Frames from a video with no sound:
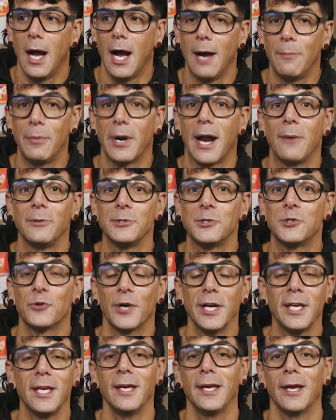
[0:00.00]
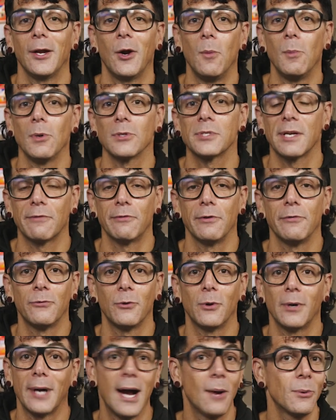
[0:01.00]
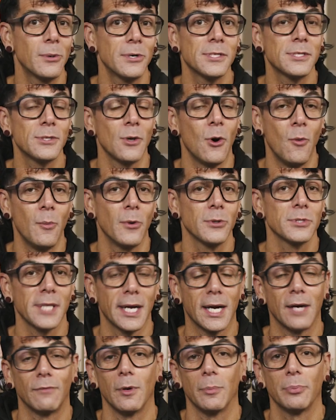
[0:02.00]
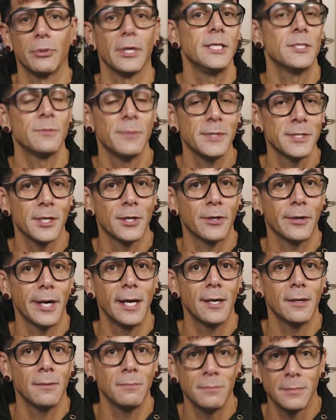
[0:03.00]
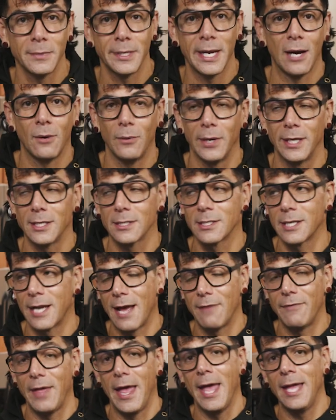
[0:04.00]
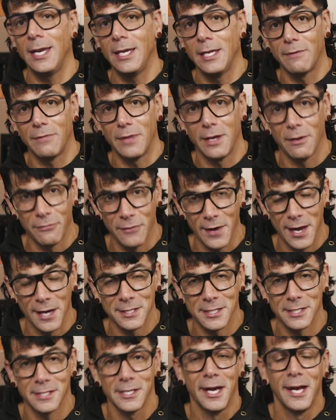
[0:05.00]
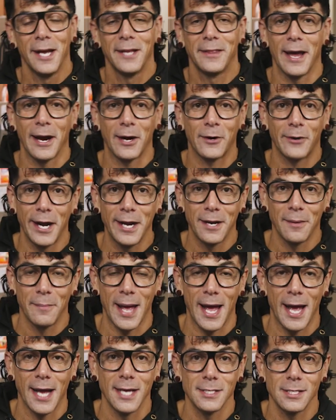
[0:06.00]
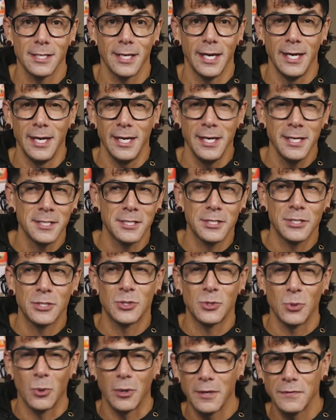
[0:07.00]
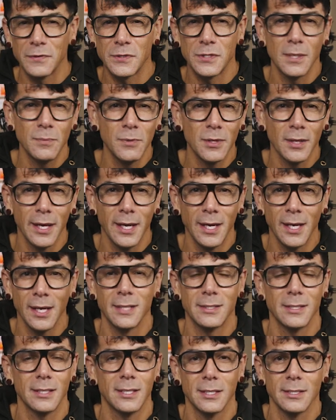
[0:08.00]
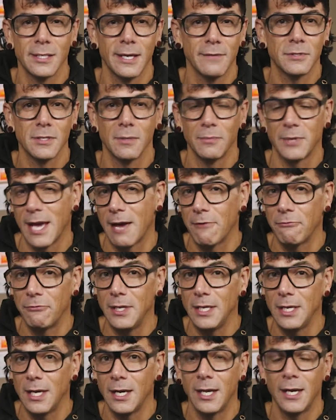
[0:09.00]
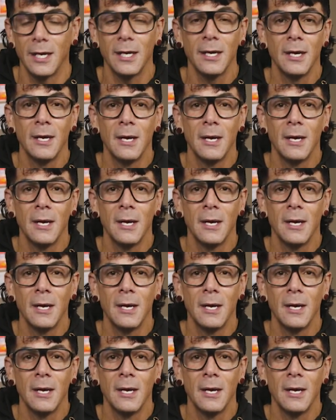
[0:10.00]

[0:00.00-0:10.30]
But I was drinking it almost every 4 hours, almost like a replacement to Kratom. Now, it doesn't have any of the effects that Kratom has. It is sort of stimulating because it does have some caffeine in it.